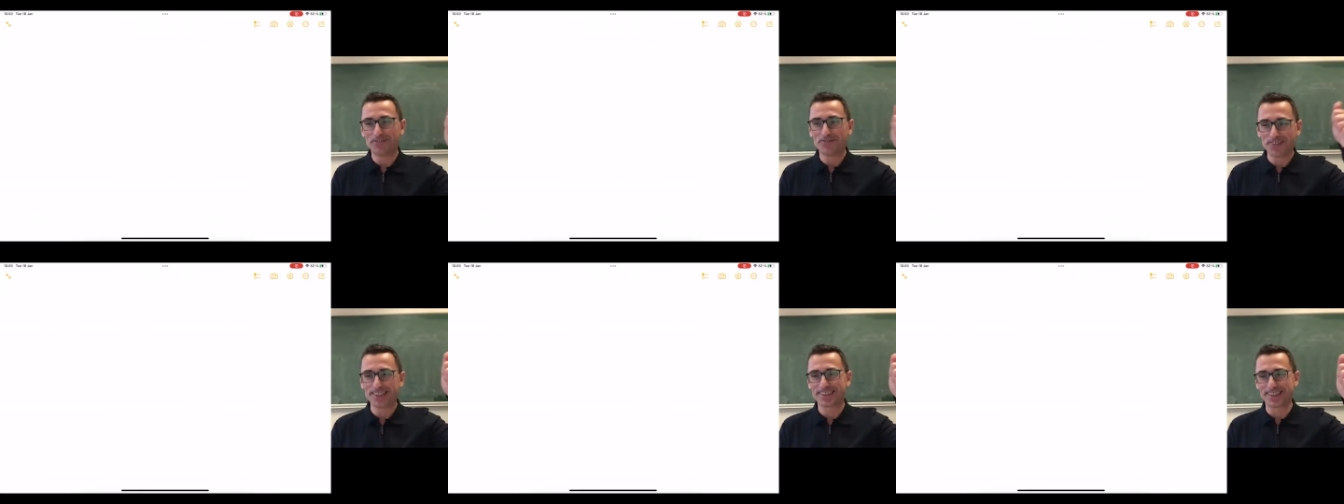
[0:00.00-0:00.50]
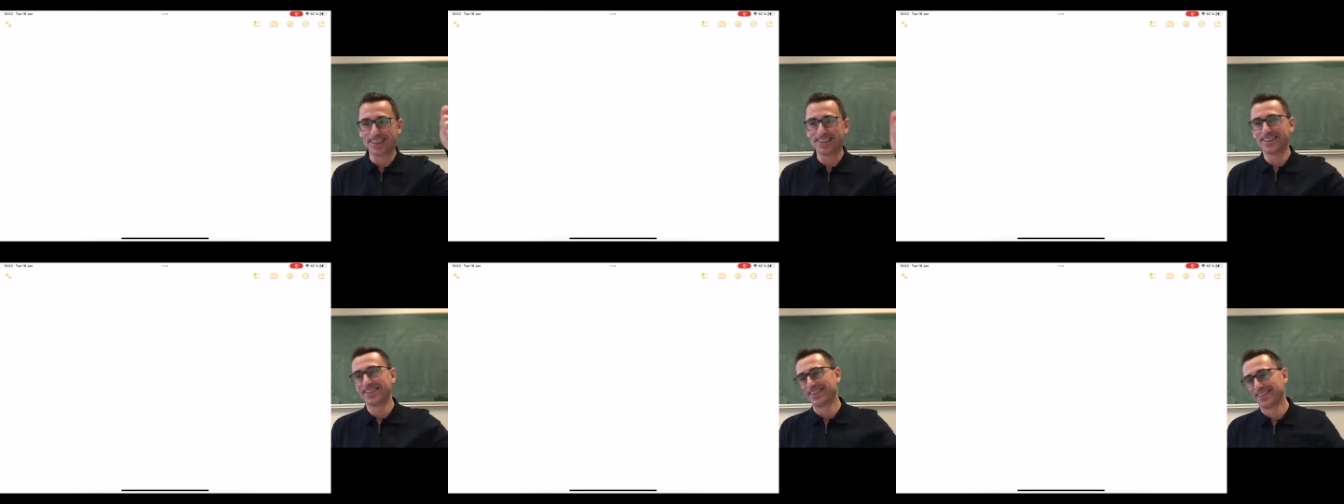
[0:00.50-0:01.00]
We fixed
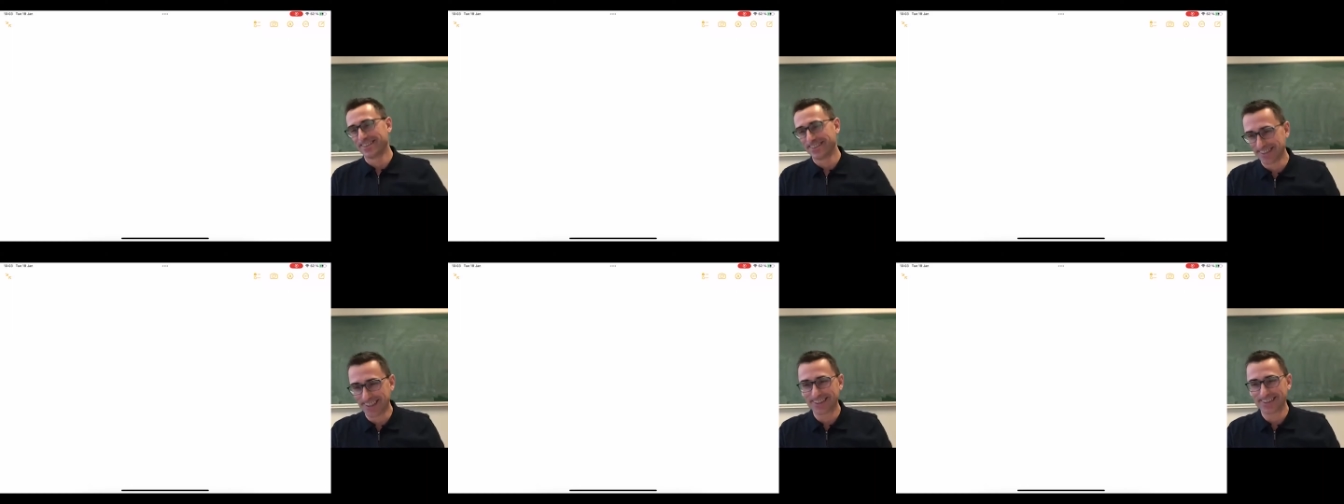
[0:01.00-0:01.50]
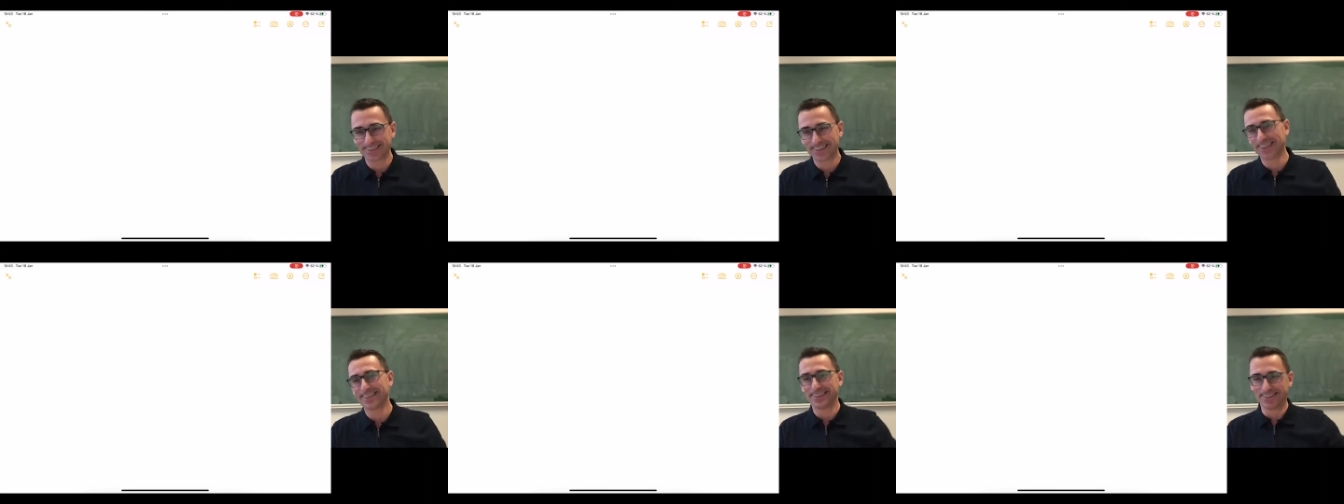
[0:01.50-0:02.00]
it. Yeah, thank you.